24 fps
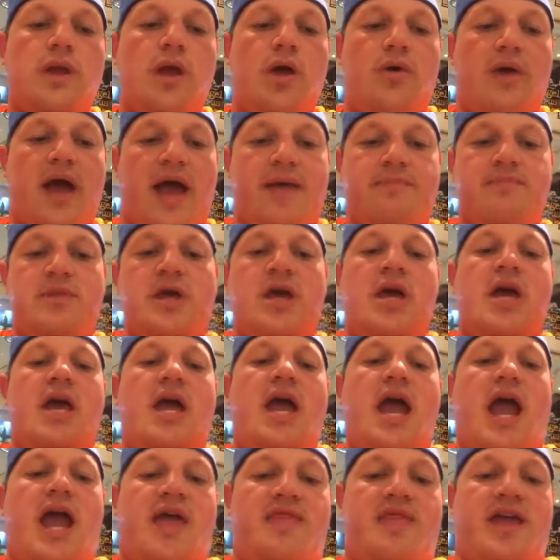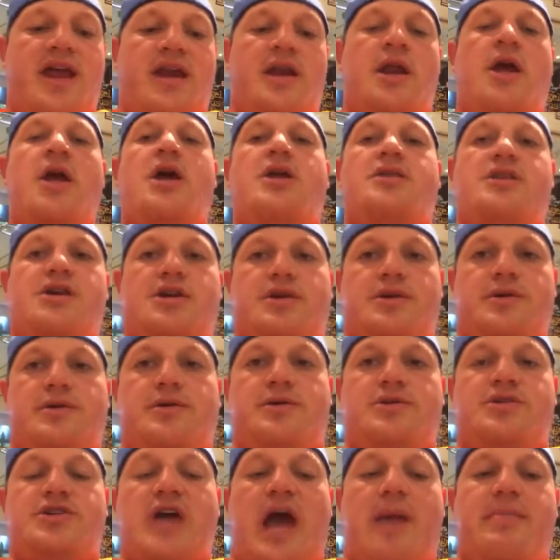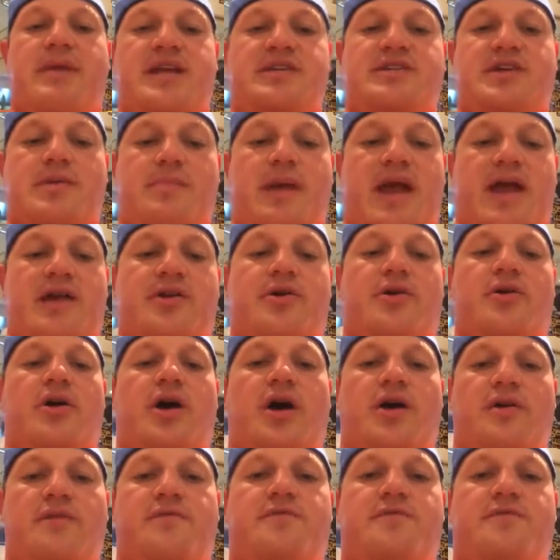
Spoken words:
Okay, and then the Japanese commander